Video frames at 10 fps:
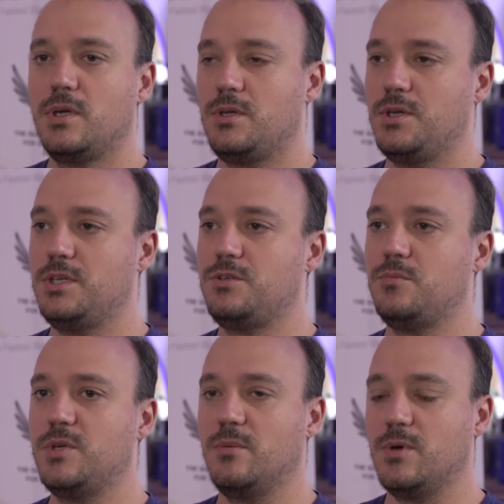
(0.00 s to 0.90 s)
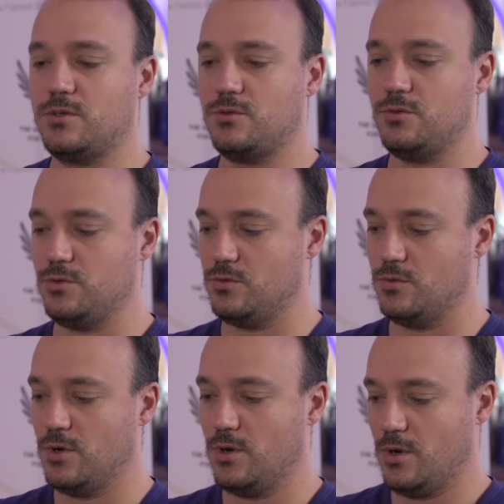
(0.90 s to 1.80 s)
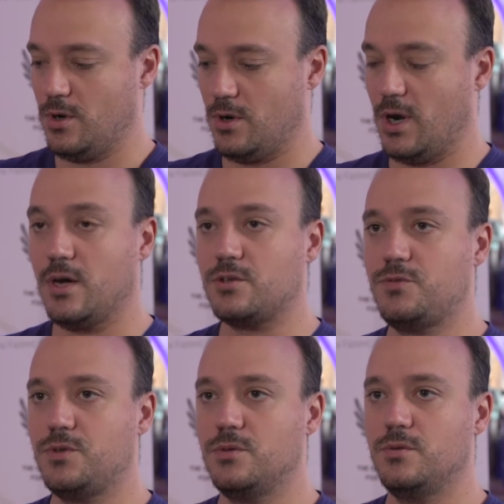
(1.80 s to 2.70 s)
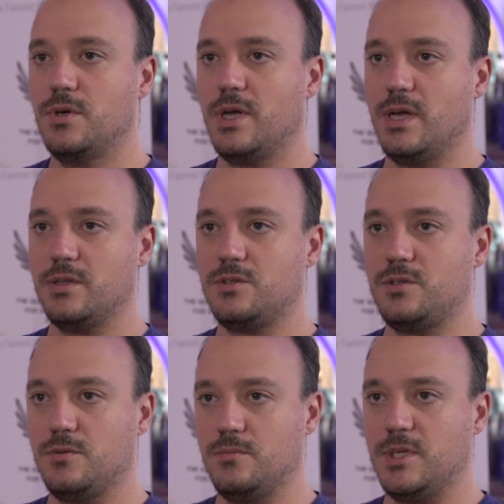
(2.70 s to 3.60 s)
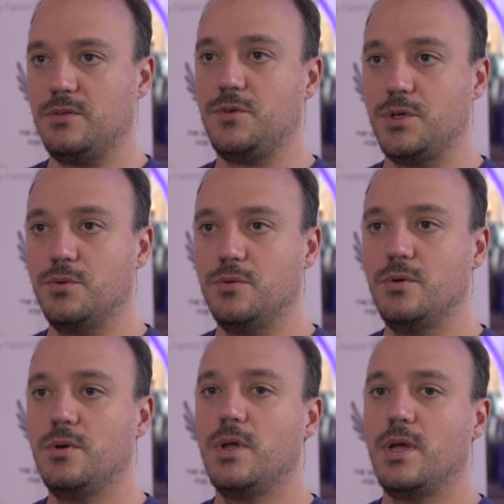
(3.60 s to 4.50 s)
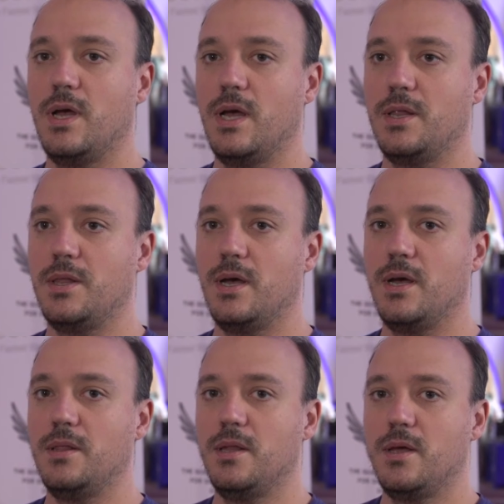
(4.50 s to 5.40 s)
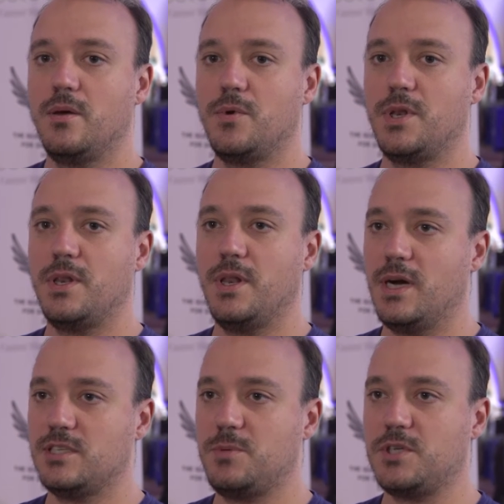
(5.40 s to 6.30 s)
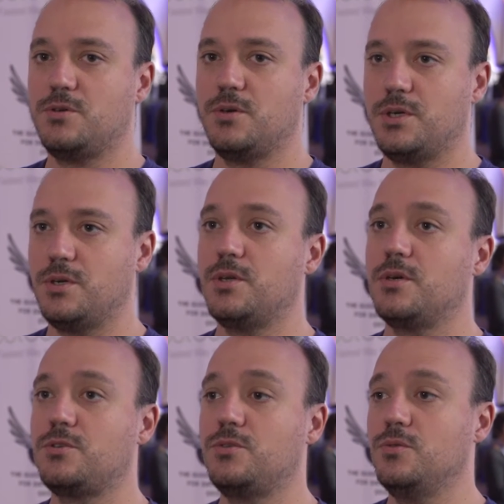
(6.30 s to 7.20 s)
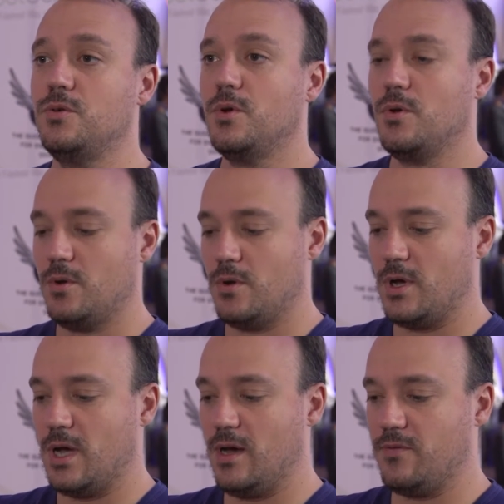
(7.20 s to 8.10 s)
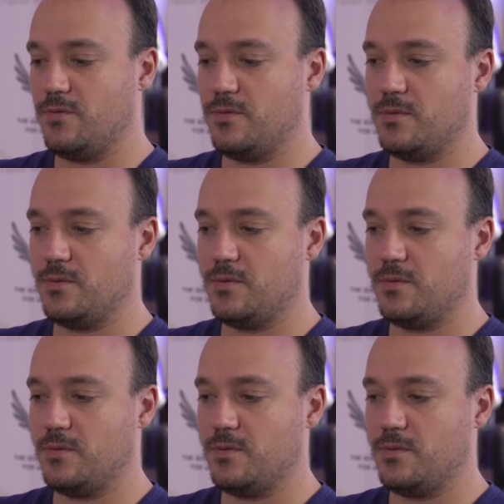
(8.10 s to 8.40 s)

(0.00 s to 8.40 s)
you need to be able to do large view and zoomed view, and with nice picture in order to have